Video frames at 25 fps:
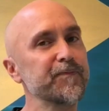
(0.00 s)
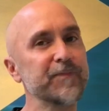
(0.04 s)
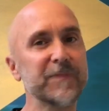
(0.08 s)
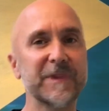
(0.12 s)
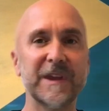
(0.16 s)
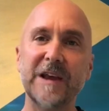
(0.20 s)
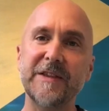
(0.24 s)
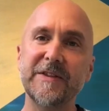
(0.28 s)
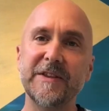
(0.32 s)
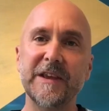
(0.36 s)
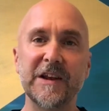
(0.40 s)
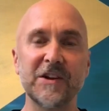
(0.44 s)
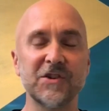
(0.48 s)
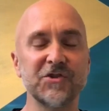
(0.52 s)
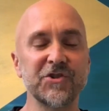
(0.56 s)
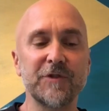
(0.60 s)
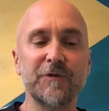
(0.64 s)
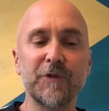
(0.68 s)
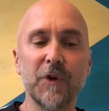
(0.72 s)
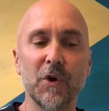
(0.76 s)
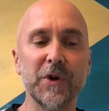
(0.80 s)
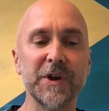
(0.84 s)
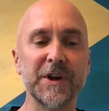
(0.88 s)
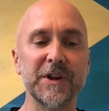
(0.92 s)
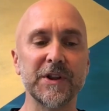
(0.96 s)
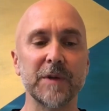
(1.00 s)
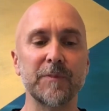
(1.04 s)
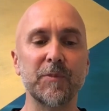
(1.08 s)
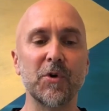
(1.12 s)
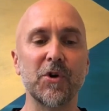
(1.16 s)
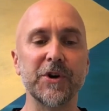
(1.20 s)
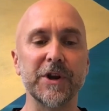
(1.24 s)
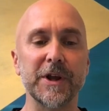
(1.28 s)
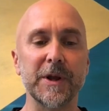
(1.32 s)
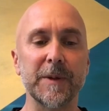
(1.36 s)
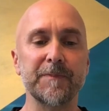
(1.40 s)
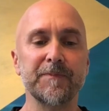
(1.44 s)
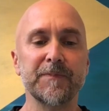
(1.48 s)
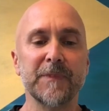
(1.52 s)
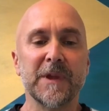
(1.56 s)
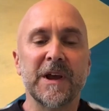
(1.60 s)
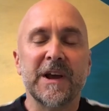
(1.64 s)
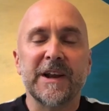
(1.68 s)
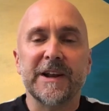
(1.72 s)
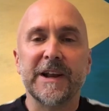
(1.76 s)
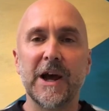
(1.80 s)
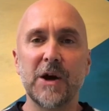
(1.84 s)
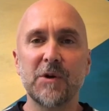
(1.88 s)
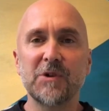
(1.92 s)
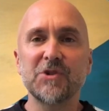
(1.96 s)
get the energy flowing in the body.
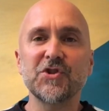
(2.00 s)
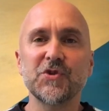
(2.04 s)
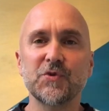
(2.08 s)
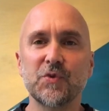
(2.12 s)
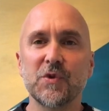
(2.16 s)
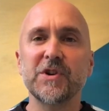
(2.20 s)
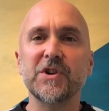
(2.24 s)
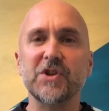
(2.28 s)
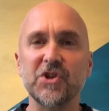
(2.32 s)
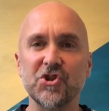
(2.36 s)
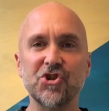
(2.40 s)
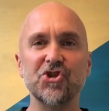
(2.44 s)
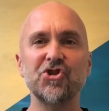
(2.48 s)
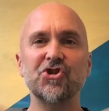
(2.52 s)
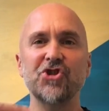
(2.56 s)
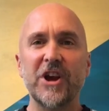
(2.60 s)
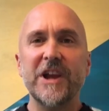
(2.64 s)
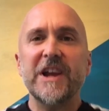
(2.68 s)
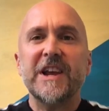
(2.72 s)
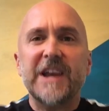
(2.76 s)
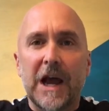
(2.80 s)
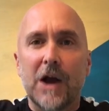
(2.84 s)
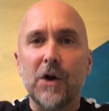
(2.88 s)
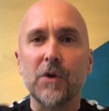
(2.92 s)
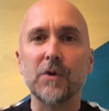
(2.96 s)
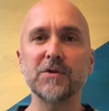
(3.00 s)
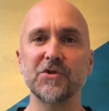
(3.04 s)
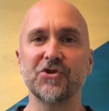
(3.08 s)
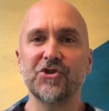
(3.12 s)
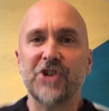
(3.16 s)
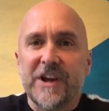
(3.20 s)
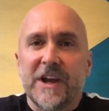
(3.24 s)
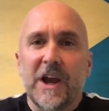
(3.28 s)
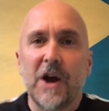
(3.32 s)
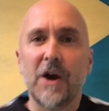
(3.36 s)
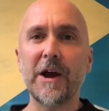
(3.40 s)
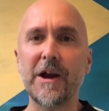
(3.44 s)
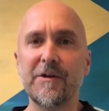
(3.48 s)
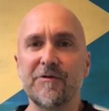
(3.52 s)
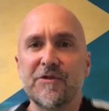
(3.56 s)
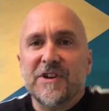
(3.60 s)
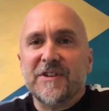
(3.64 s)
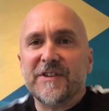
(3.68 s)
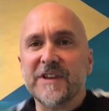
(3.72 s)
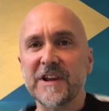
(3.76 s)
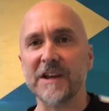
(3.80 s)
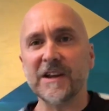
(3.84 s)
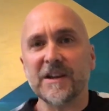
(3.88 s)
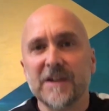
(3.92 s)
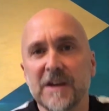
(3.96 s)
Now I just want you to shake out
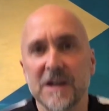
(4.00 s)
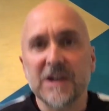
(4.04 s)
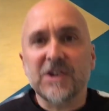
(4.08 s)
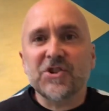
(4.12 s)
everything.